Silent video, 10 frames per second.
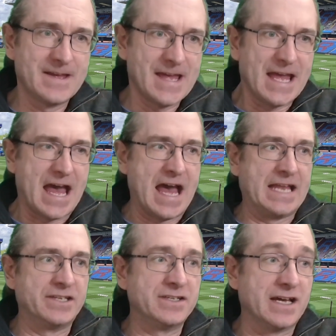
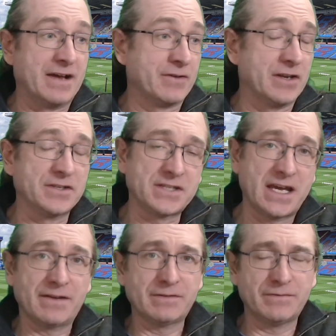And I've got to say,
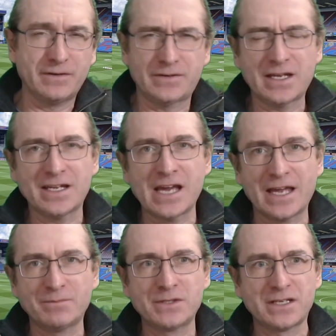after 15
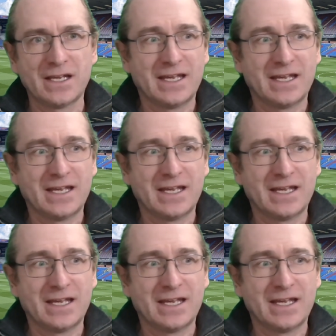games,